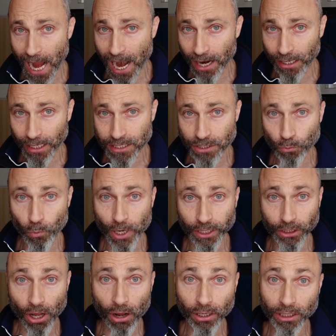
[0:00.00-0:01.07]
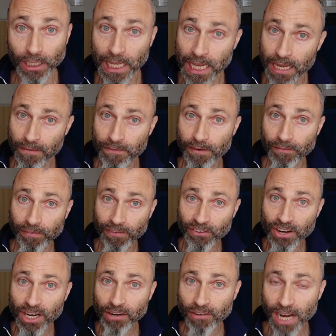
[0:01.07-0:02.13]
areas where dogs live
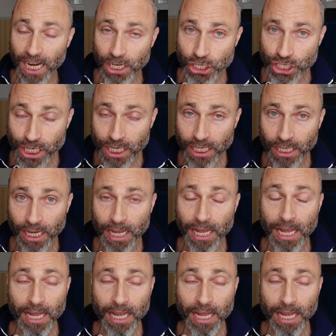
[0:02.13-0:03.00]
free ranging,